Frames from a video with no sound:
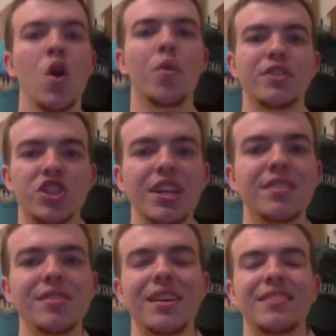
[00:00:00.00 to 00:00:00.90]
with
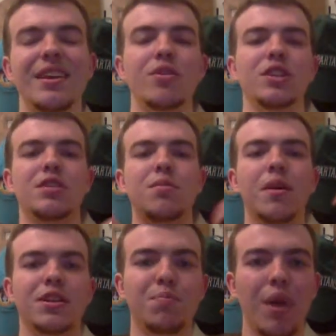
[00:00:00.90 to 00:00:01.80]
Jesus as they were
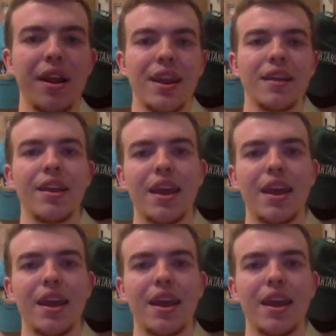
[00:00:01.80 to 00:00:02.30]
spreading